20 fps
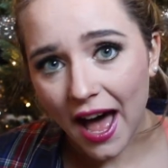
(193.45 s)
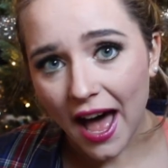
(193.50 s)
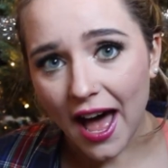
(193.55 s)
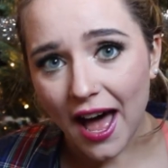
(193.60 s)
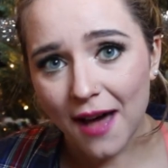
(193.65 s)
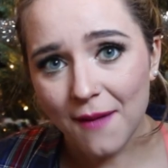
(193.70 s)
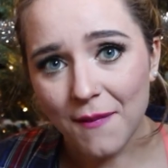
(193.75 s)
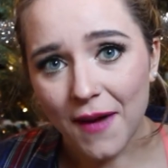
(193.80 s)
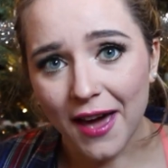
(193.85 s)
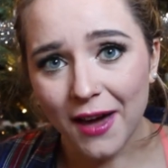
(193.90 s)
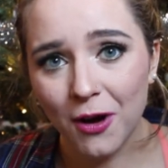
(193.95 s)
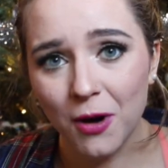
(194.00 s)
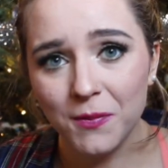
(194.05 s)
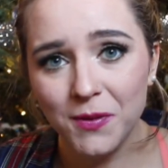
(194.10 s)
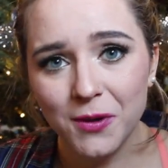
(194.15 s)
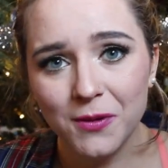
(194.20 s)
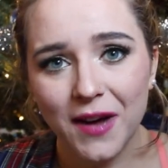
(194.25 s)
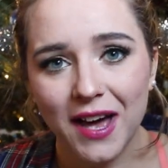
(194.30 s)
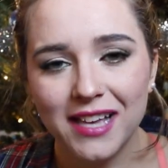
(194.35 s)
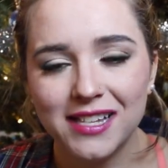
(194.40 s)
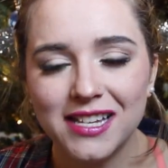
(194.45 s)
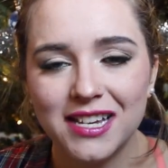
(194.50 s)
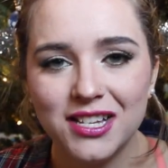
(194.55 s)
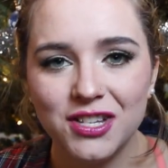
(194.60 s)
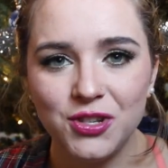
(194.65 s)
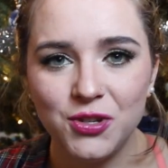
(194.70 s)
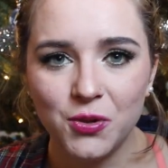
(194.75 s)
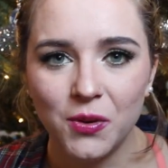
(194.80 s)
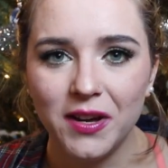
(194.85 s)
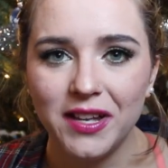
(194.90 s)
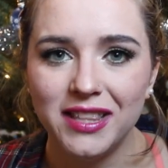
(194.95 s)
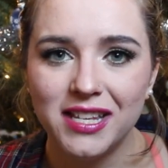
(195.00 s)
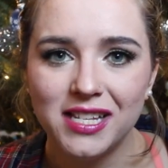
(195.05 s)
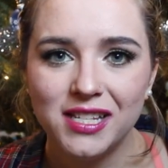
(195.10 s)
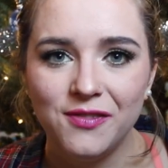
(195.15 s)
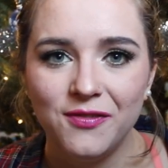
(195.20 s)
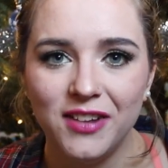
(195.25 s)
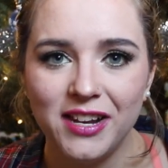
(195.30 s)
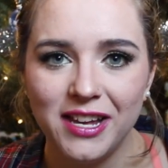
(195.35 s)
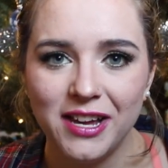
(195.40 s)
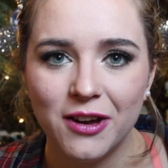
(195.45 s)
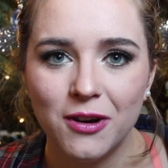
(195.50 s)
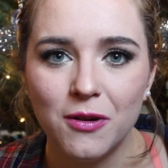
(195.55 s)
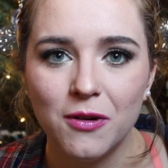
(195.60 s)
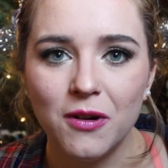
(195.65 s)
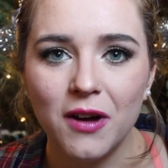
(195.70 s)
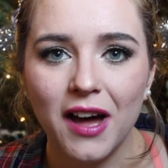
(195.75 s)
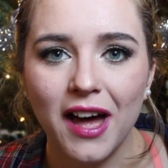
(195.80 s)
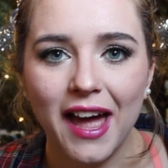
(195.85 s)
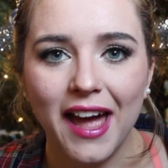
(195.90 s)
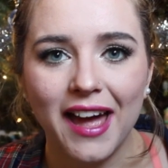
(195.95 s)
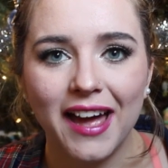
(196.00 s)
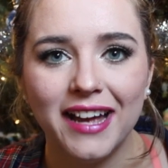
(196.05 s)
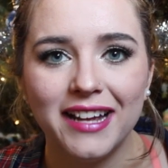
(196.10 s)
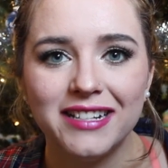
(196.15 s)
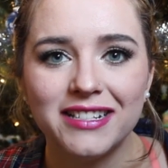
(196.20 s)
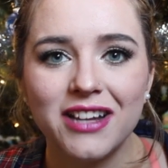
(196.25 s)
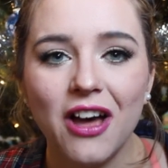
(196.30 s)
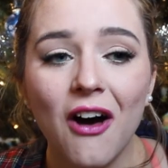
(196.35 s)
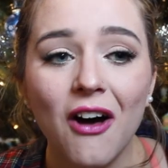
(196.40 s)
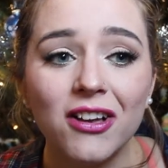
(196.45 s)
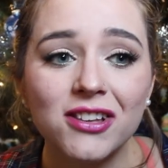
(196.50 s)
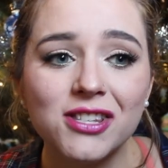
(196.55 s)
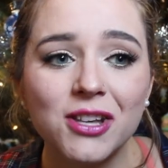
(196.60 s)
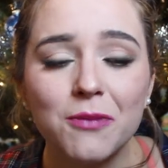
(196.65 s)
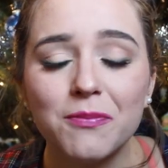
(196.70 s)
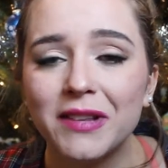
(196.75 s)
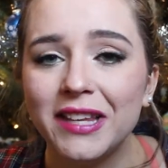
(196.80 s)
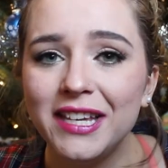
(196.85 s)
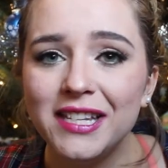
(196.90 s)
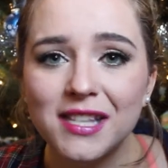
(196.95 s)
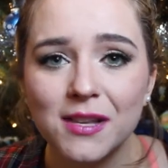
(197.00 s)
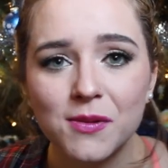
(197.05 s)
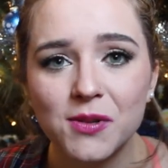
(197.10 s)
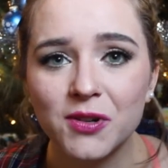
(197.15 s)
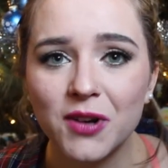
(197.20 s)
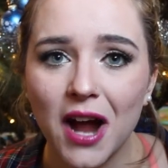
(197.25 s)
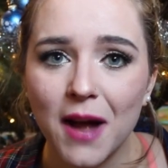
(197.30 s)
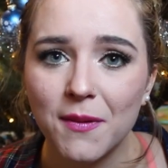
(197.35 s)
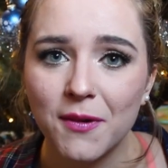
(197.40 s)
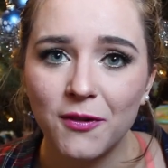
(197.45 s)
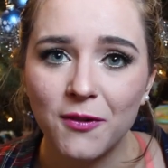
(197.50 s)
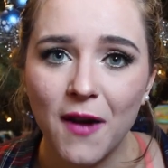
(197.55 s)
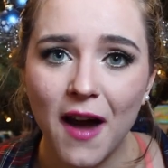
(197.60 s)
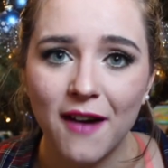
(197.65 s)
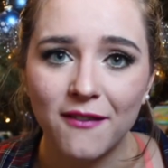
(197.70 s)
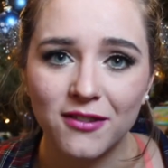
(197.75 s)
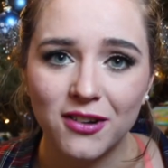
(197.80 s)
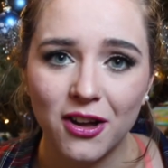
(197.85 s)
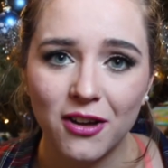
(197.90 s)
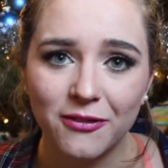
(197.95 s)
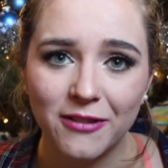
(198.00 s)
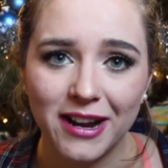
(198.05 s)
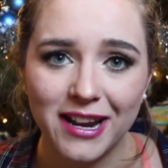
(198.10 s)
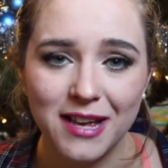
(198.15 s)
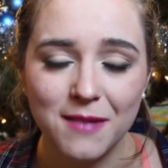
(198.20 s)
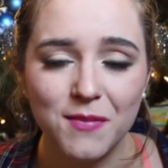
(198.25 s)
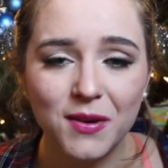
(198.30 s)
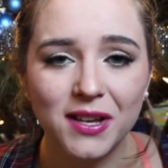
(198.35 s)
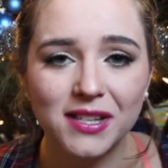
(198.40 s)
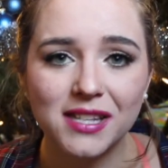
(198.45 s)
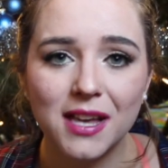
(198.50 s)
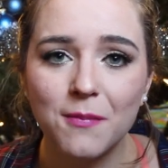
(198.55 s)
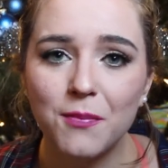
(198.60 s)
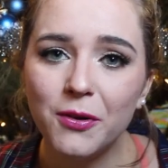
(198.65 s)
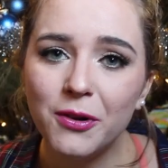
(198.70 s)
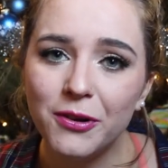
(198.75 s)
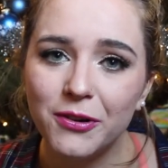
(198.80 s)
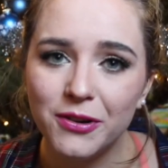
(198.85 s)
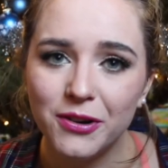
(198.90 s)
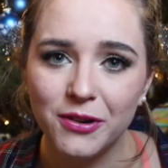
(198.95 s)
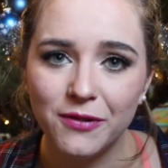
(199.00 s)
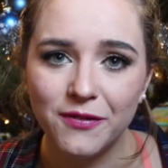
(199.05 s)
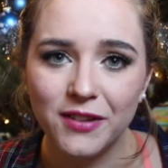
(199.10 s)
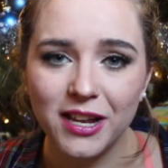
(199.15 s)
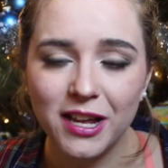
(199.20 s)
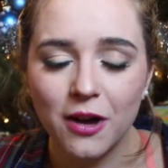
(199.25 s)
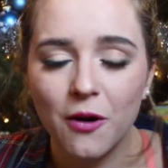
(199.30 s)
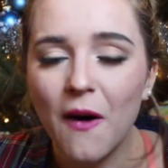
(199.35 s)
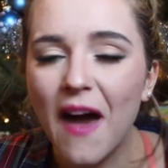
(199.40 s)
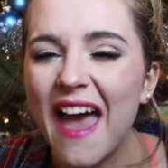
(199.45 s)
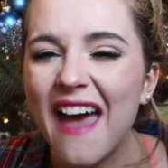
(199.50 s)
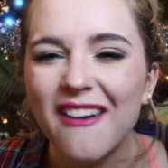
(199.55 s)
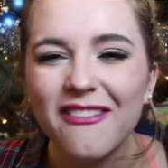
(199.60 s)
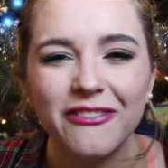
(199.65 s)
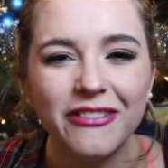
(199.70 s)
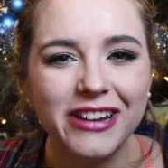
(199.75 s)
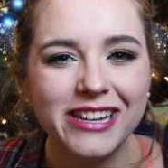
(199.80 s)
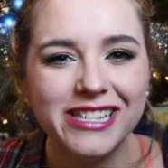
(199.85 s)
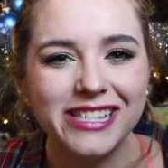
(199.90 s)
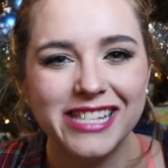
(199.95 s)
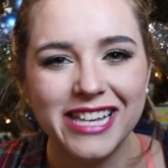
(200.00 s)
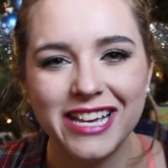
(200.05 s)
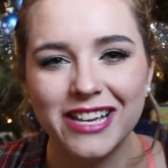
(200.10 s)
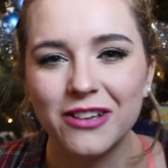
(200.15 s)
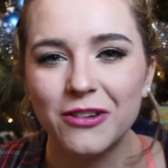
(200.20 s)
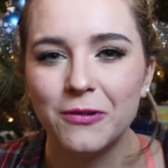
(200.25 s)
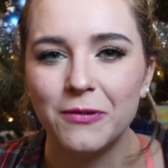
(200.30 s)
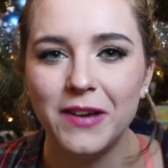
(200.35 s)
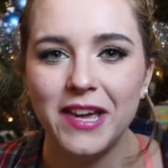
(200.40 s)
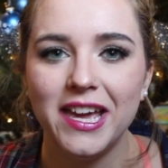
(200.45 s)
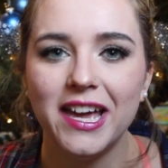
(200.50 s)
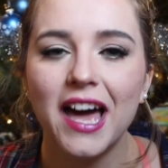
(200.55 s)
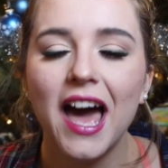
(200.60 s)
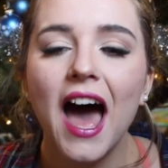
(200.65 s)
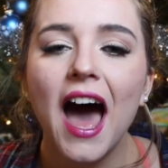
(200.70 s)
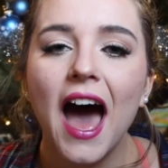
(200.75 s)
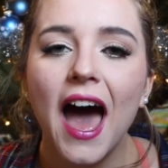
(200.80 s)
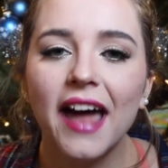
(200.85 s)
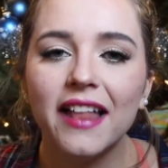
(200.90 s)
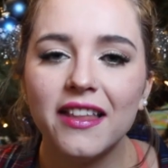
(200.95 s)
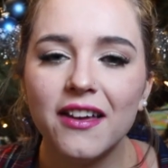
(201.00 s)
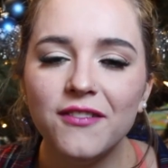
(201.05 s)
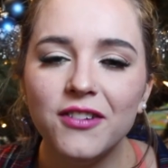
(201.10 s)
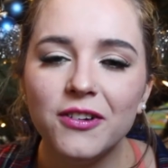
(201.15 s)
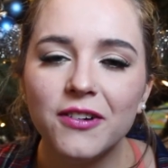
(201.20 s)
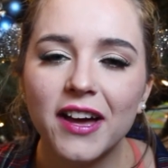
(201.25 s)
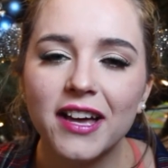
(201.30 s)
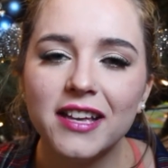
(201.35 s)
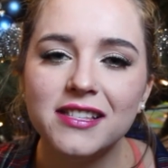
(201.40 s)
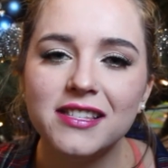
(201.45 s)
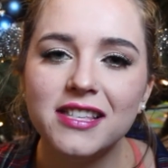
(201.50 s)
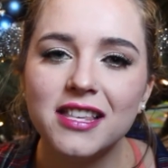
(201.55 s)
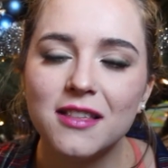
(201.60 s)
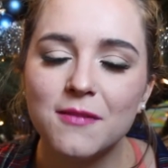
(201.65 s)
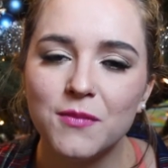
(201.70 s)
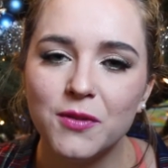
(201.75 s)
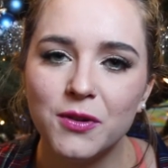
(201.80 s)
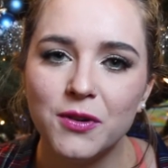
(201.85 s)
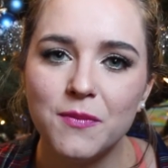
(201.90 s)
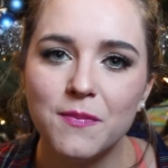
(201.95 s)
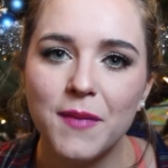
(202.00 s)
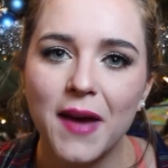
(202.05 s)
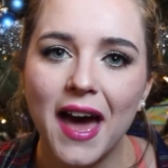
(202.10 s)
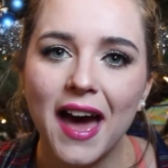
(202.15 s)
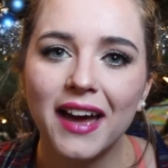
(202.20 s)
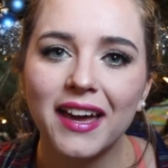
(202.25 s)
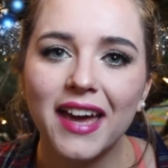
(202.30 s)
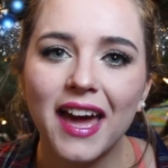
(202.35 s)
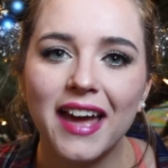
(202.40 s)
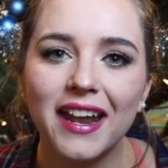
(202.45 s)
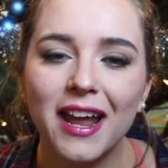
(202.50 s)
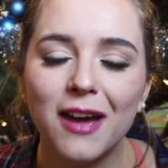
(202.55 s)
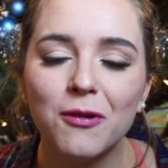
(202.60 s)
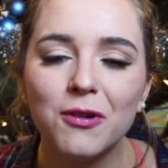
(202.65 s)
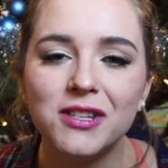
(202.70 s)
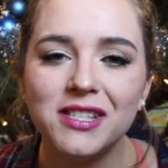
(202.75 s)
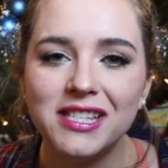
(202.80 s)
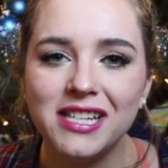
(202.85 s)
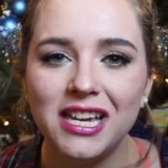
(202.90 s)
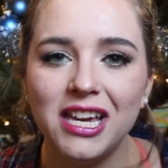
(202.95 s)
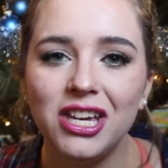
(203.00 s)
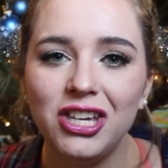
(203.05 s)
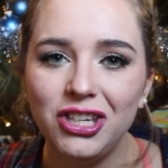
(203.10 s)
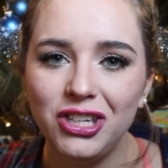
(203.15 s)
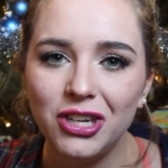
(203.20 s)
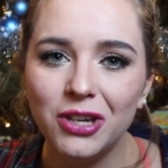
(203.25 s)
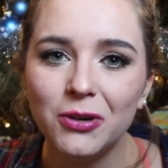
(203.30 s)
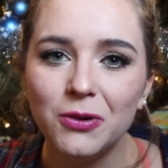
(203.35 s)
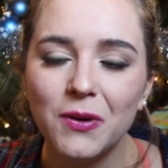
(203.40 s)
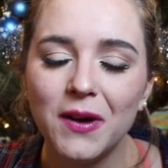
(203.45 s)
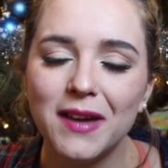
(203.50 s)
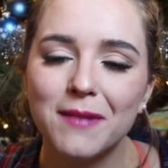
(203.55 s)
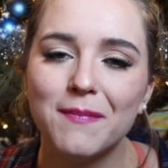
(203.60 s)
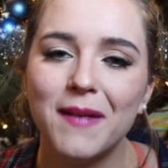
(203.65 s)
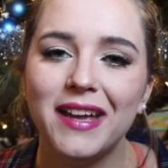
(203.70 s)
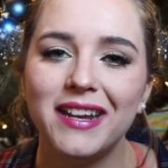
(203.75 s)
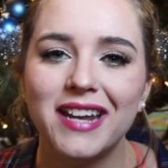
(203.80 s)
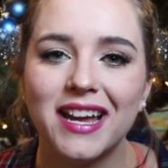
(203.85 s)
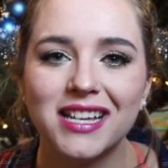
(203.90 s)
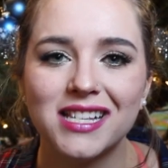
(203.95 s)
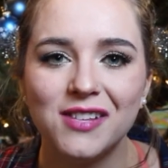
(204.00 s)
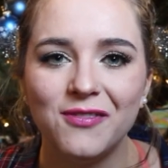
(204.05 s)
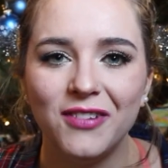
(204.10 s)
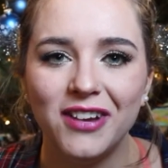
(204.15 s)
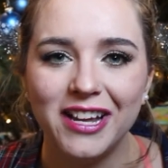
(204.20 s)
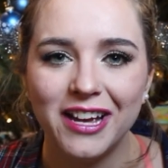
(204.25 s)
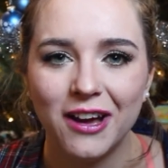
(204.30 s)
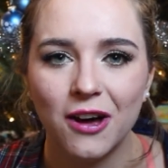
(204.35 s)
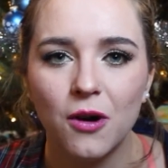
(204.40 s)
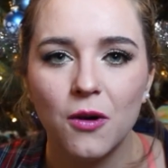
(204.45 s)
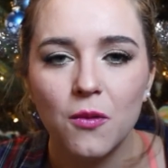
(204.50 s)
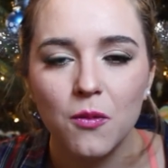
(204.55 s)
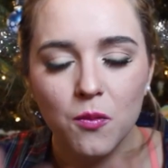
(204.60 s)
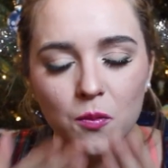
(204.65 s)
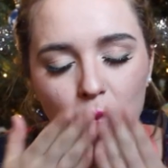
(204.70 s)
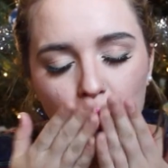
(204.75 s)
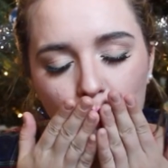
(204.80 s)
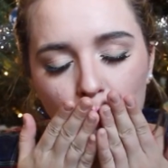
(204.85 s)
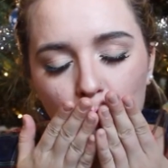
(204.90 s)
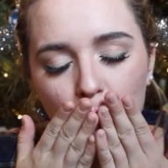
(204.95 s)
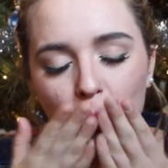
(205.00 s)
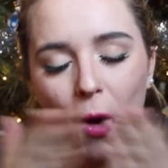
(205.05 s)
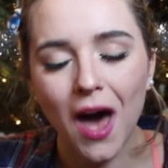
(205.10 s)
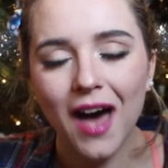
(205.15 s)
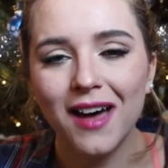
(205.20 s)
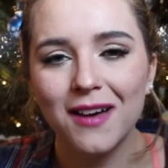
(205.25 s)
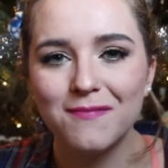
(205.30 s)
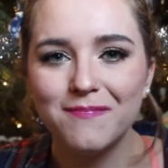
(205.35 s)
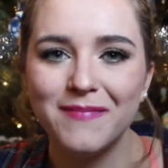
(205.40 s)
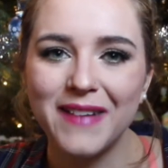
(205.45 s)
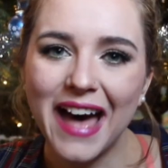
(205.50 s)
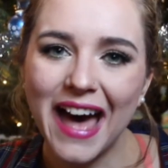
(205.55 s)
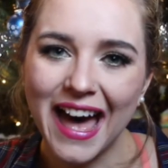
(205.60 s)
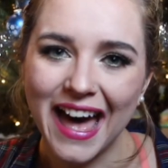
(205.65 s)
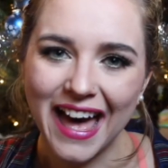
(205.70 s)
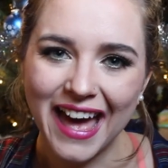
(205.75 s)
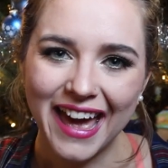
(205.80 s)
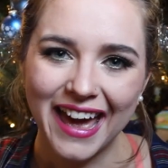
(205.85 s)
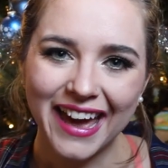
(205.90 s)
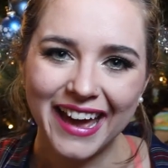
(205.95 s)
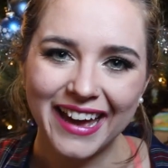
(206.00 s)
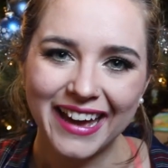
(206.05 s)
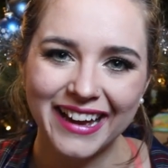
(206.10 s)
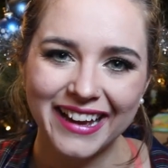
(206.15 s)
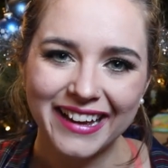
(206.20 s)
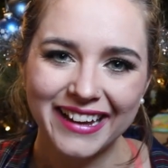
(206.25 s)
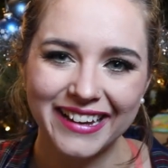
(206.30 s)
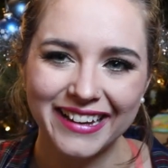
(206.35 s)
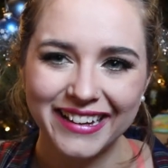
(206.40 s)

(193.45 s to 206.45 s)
I hope you guys enjoyed this video, and also please subscribe if you haven't already, because I put out a new video every single week. I love you guys to the moon and back, and I will see you in my next video. Mwah! Bye!